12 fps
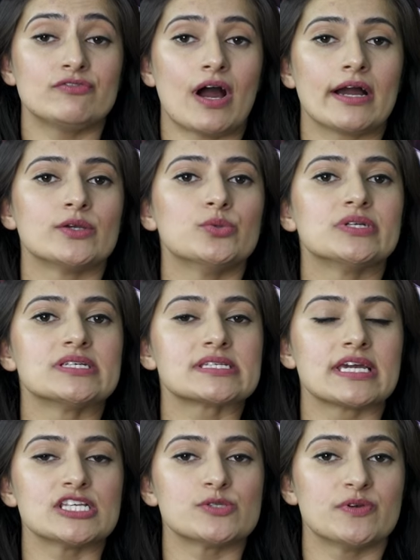argued his
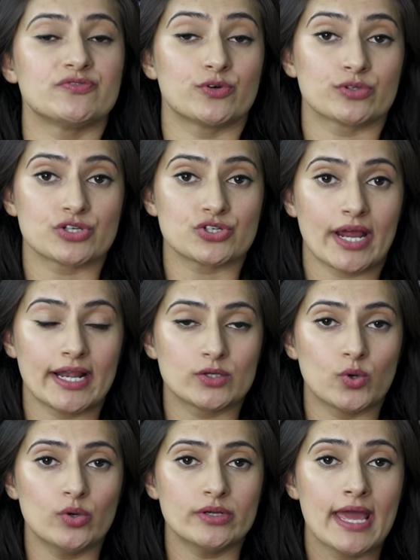case before the trial
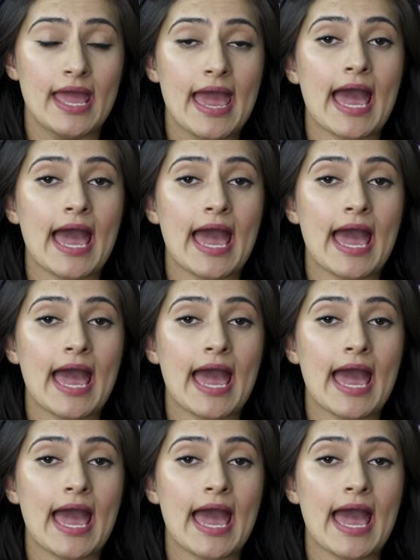court